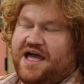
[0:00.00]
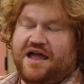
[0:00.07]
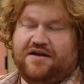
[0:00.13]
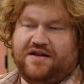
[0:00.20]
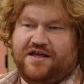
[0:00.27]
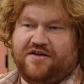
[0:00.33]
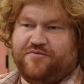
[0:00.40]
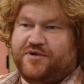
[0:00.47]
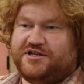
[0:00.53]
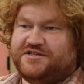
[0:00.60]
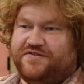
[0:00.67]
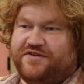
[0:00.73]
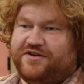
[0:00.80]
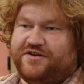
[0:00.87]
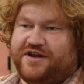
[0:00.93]
I don't have
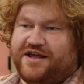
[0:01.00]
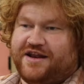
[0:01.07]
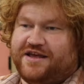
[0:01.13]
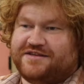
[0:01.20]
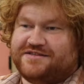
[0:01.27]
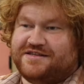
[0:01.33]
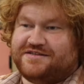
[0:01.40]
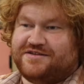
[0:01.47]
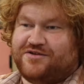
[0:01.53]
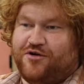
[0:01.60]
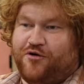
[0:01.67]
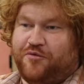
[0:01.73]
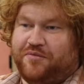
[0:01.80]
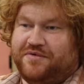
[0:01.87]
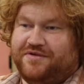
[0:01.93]
much of internet access at
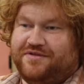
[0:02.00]
home.